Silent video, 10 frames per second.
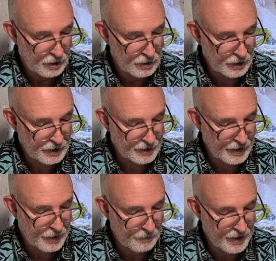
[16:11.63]
Look at
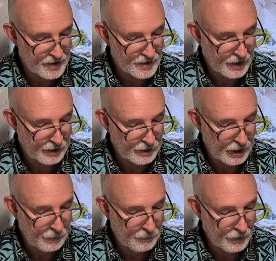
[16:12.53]
them as they
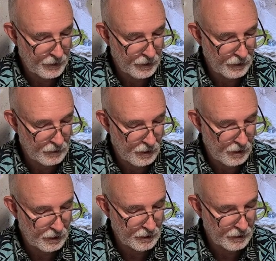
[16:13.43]
leap
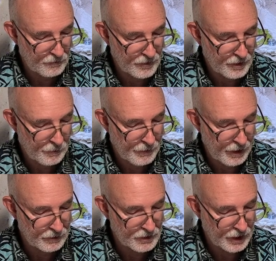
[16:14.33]
along the
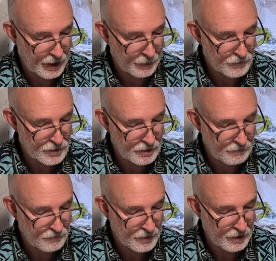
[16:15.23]
mountaintops.
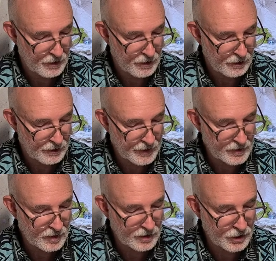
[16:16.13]

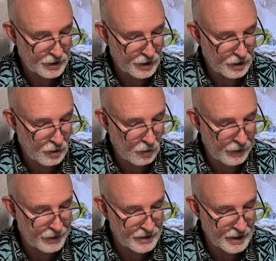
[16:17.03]
Listen to the
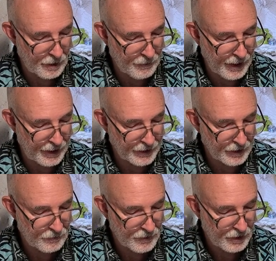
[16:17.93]
noise they
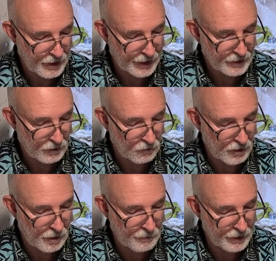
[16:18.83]
make, like the
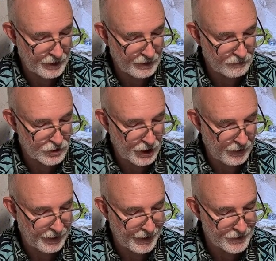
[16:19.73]
rumbling of
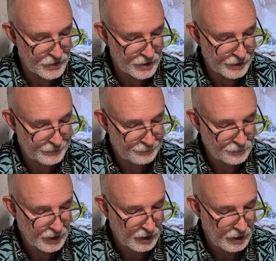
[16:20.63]
chariots,
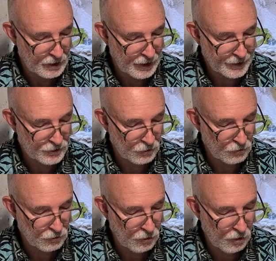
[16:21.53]
like the
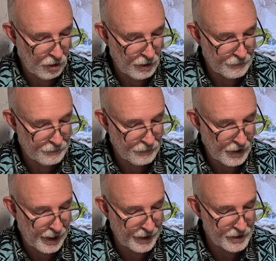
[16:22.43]
roar of
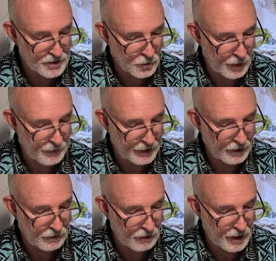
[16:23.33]
fire
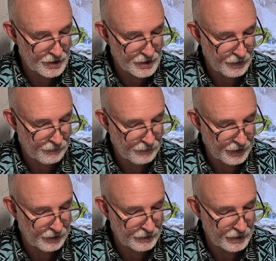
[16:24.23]
sweeping across a
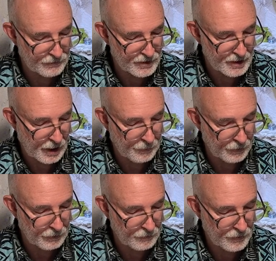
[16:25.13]
field of
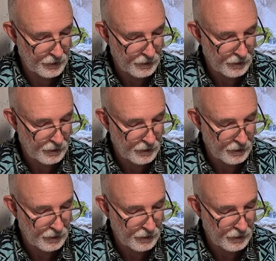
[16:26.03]
stubble,